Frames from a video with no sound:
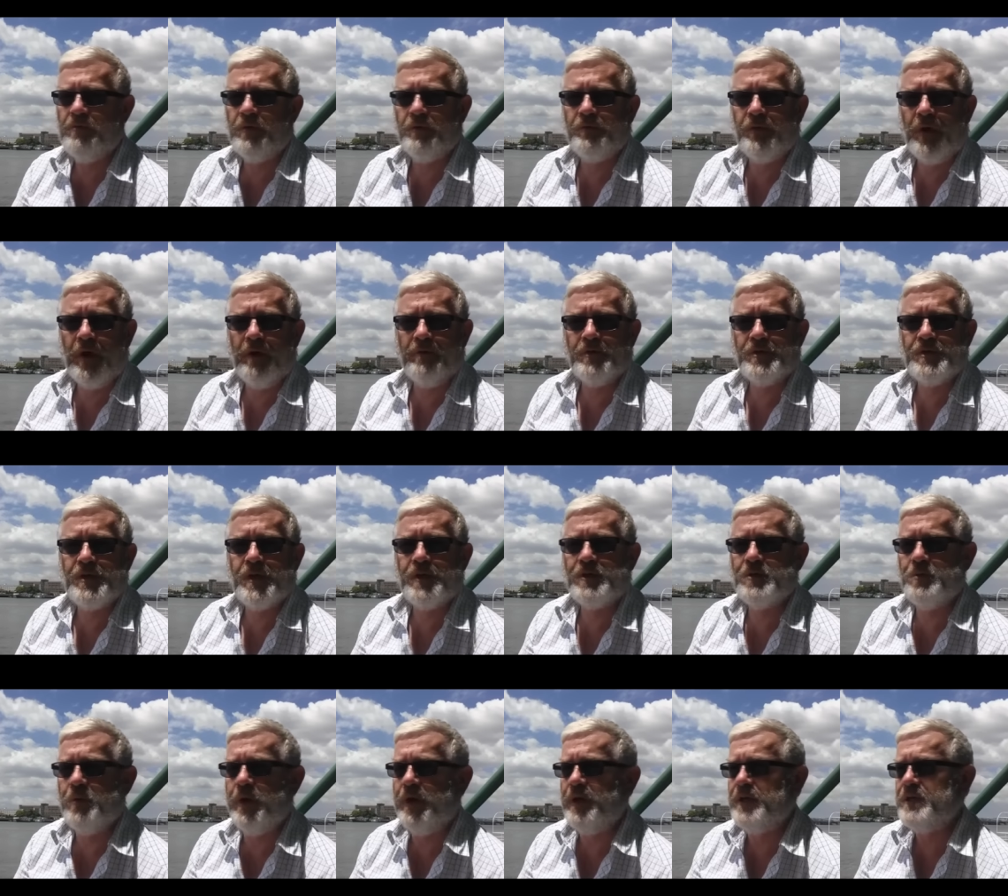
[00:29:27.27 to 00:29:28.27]
for five or
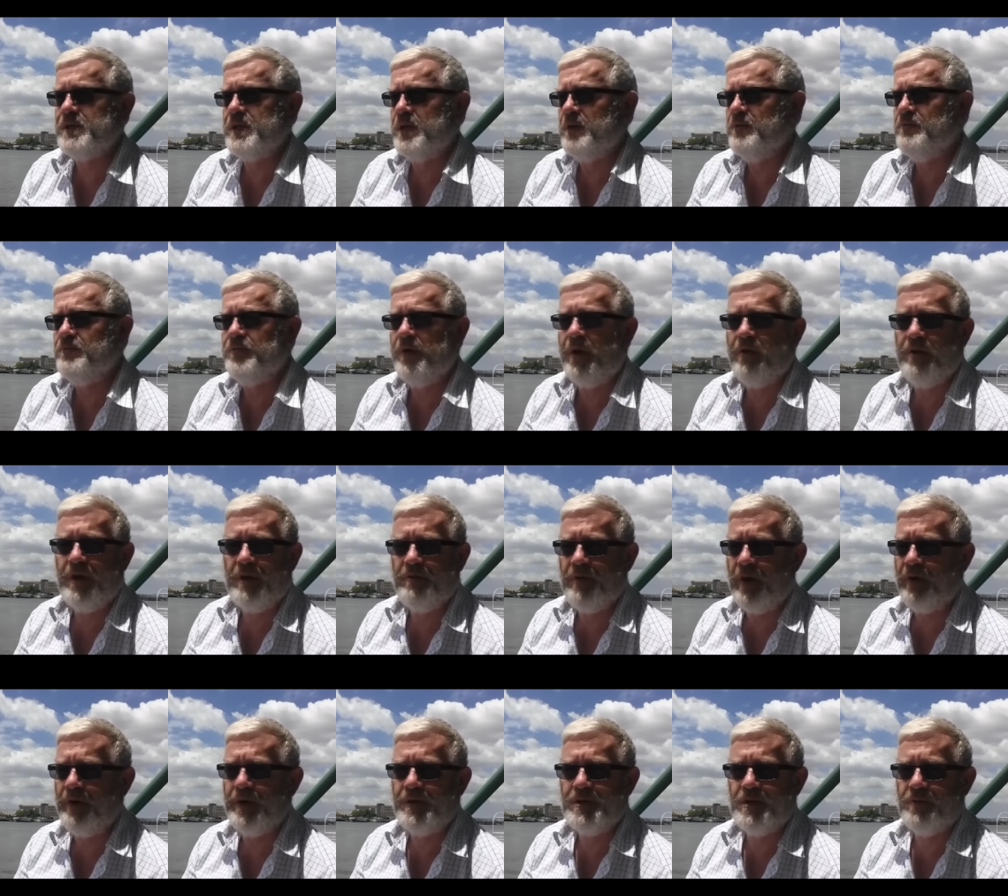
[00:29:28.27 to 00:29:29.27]
six weeks in a very,
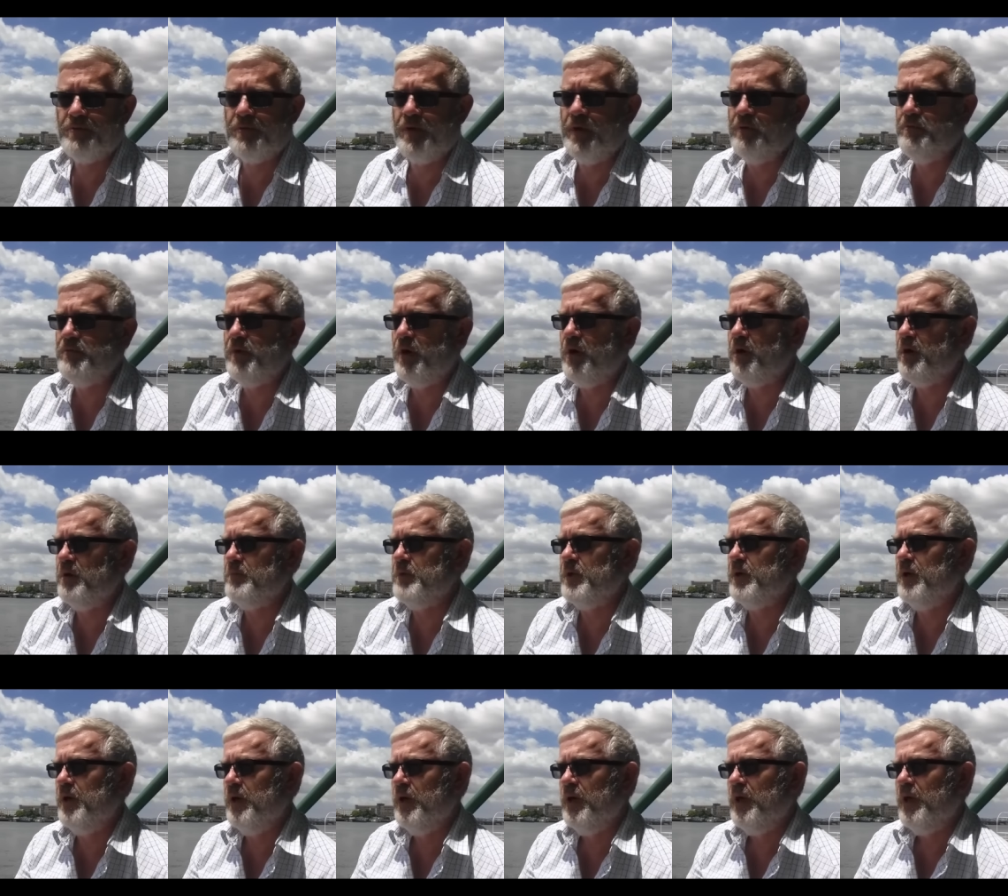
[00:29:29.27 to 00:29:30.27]
very different environment
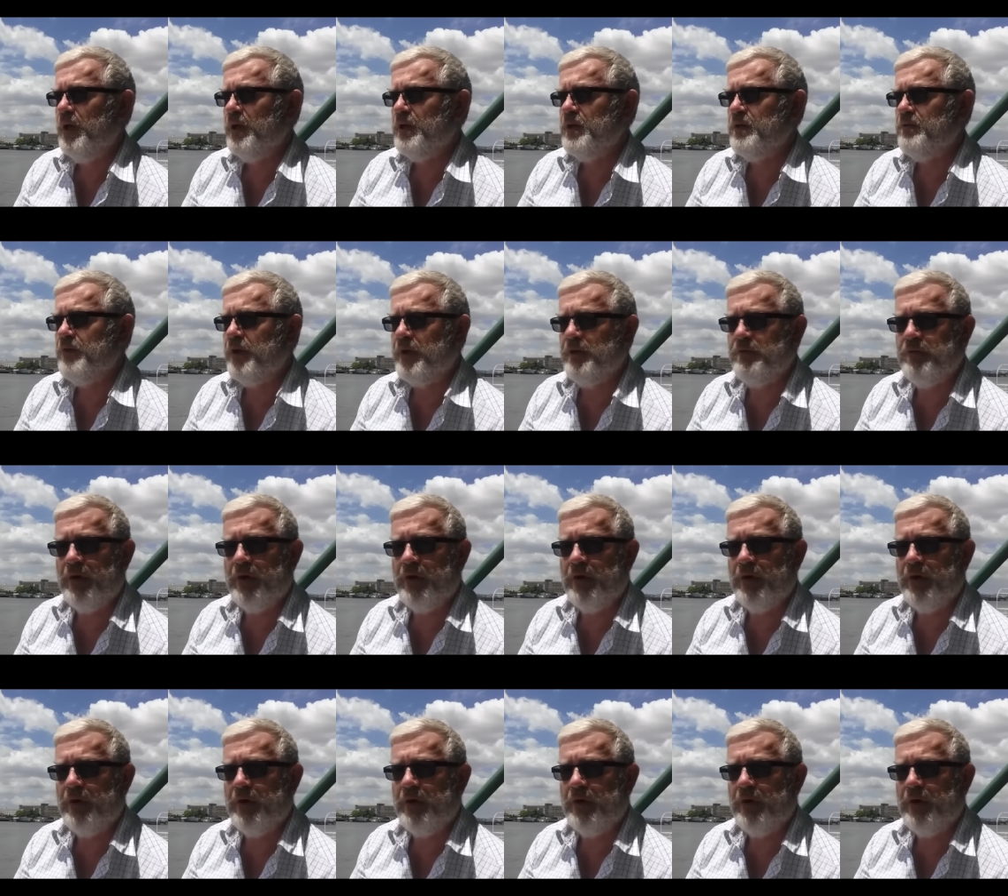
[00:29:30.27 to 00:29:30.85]
you had a